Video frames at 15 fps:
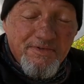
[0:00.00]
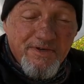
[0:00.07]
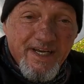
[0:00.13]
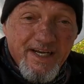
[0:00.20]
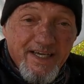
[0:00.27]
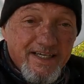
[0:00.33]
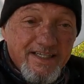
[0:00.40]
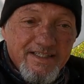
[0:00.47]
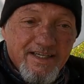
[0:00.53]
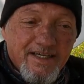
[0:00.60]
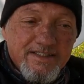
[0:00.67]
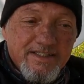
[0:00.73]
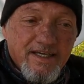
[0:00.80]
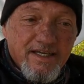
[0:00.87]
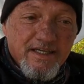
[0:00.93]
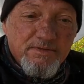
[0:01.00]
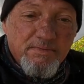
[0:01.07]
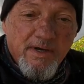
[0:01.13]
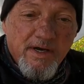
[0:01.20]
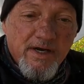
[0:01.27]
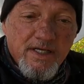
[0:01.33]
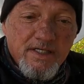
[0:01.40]
Really exciting
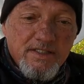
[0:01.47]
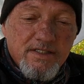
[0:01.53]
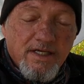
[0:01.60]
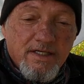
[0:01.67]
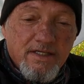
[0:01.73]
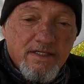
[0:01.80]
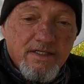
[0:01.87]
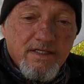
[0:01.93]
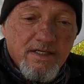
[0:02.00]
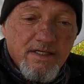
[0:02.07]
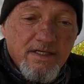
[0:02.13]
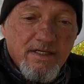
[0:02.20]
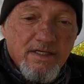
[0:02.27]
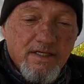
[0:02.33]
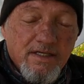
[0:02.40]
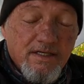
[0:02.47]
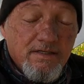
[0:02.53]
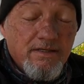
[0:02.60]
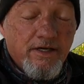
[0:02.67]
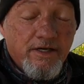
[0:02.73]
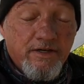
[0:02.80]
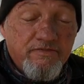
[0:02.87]
experience and
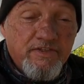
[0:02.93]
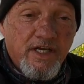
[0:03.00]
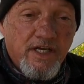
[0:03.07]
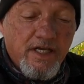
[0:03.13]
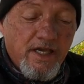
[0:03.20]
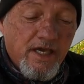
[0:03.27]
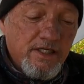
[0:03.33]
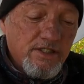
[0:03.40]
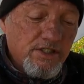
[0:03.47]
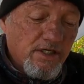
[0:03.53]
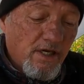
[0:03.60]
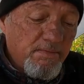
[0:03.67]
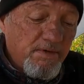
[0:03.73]
a lot of dedication.